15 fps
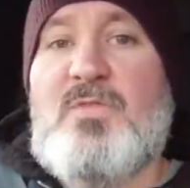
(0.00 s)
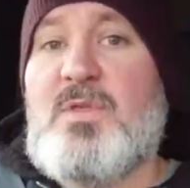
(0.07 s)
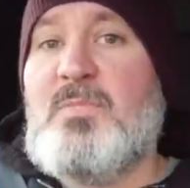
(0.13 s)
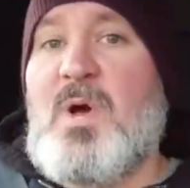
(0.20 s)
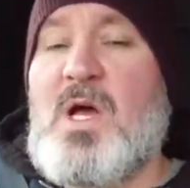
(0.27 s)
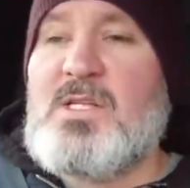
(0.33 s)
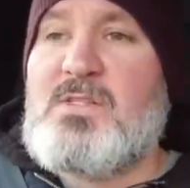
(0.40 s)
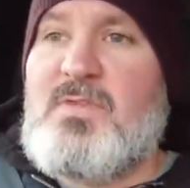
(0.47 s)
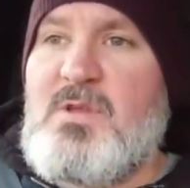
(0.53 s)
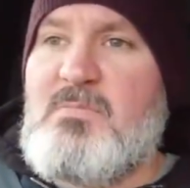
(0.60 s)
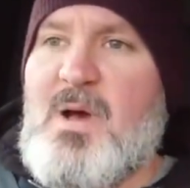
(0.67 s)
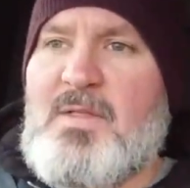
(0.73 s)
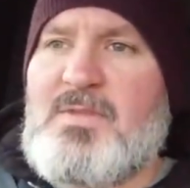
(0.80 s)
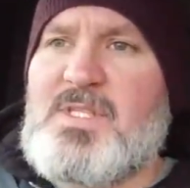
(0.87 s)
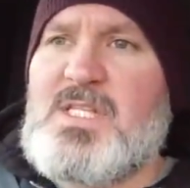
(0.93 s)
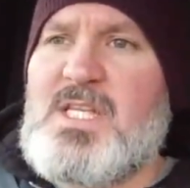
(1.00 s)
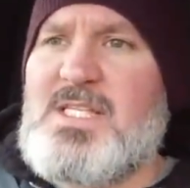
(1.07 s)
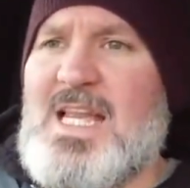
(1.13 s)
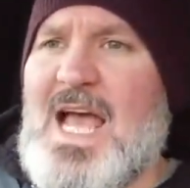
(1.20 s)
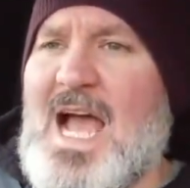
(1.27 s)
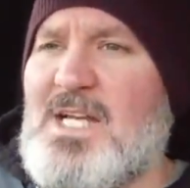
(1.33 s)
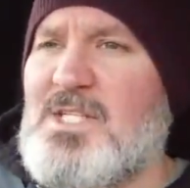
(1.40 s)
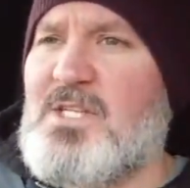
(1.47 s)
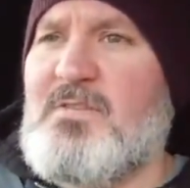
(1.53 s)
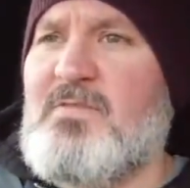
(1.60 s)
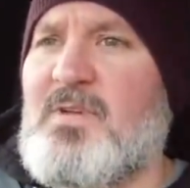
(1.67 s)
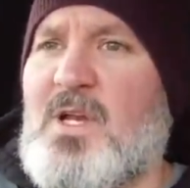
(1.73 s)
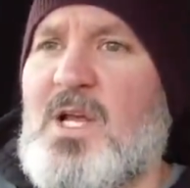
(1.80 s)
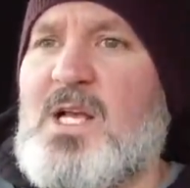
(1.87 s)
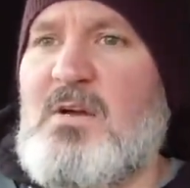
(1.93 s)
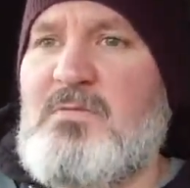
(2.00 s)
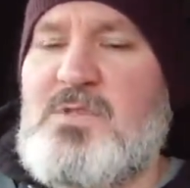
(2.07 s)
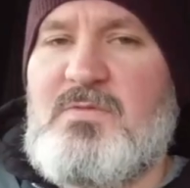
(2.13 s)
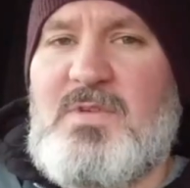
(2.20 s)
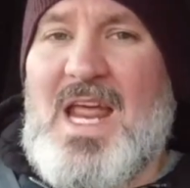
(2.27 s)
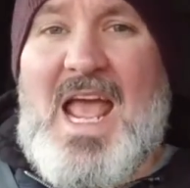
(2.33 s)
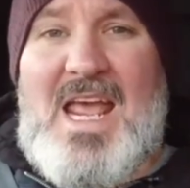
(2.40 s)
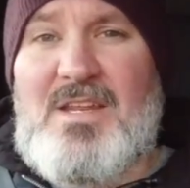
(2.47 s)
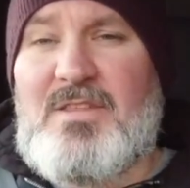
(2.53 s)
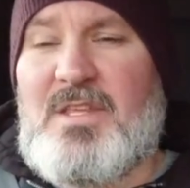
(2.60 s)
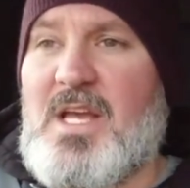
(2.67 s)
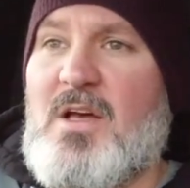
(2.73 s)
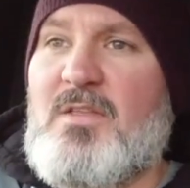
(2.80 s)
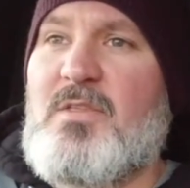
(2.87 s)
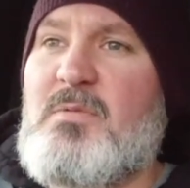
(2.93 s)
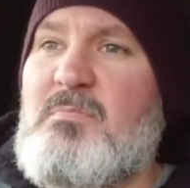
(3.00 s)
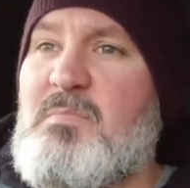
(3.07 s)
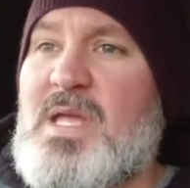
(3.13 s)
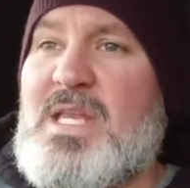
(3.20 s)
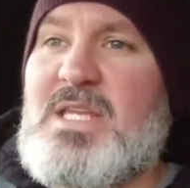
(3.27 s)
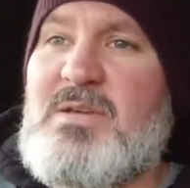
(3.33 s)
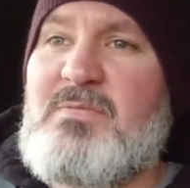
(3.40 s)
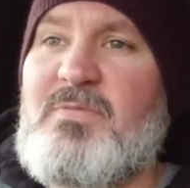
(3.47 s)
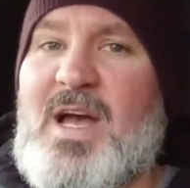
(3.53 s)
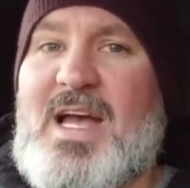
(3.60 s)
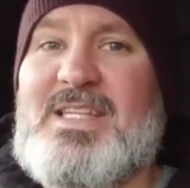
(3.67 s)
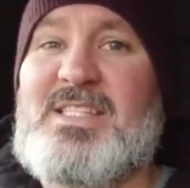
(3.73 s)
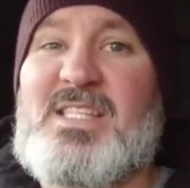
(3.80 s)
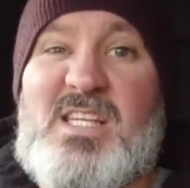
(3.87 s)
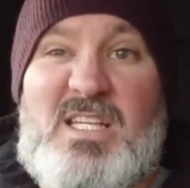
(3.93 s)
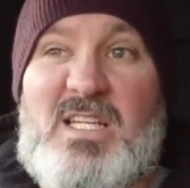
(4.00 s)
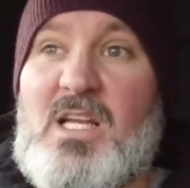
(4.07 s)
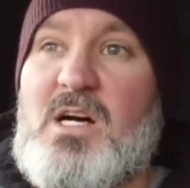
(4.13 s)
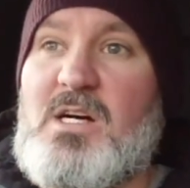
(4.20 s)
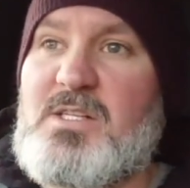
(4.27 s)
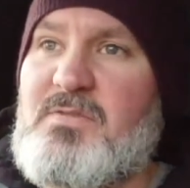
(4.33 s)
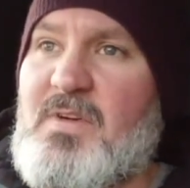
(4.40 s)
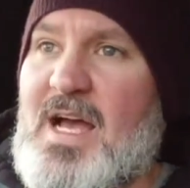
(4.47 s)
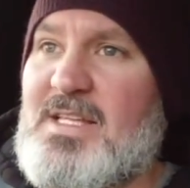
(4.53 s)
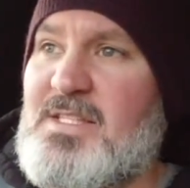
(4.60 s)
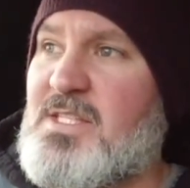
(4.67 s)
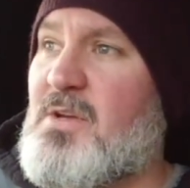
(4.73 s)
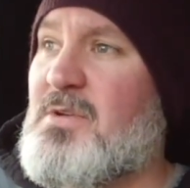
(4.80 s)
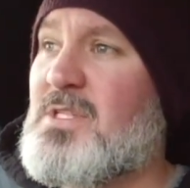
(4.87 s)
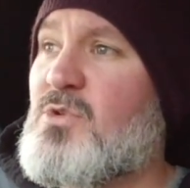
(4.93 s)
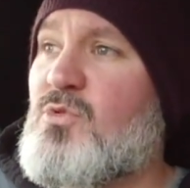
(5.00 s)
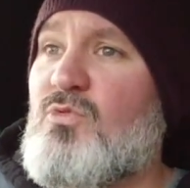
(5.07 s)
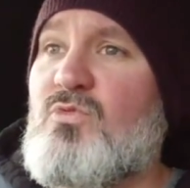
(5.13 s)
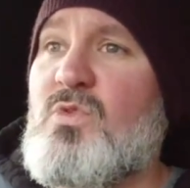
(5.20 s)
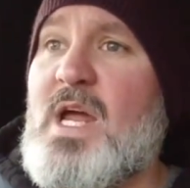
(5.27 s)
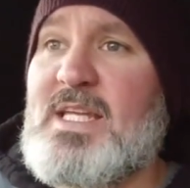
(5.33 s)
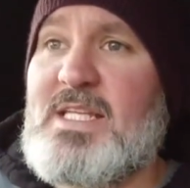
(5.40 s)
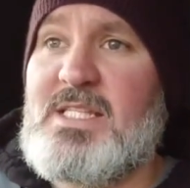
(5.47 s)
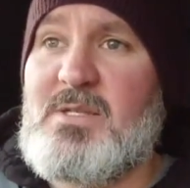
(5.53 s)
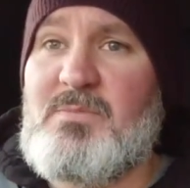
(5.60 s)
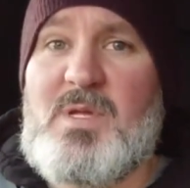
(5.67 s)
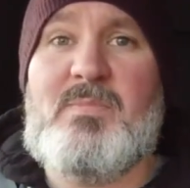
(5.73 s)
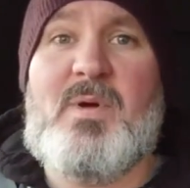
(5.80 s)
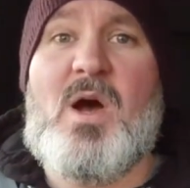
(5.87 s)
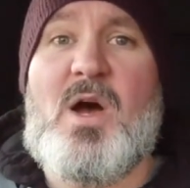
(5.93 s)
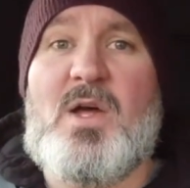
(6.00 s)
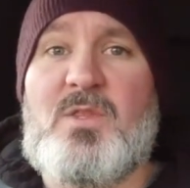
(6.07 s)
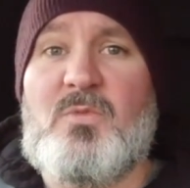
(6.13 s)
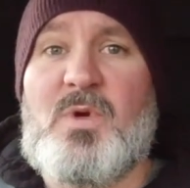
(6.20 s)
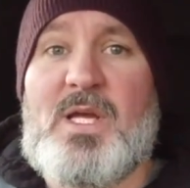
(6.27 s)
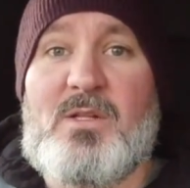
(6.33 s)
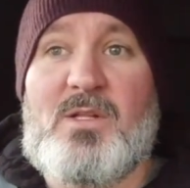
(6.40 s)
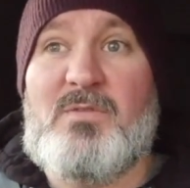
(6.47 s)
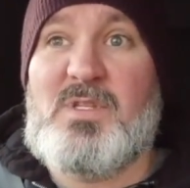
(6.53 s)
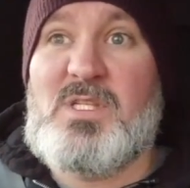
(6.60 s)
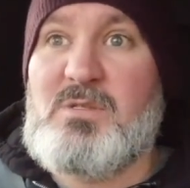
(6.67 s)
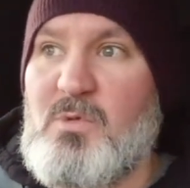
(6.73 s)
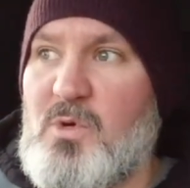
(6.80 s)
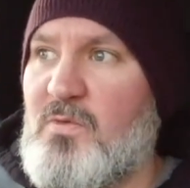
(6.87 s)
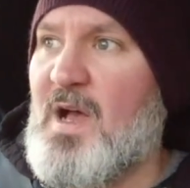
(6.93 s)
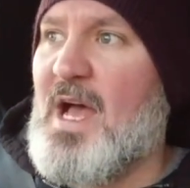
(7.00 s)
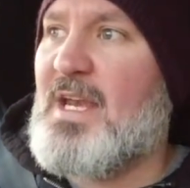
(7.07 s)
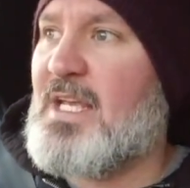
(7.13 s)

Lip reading: the past few months, it doesn't actually feel like I've driven anything other than medium vans and large vans, so it's great to be behind the wheel of a small van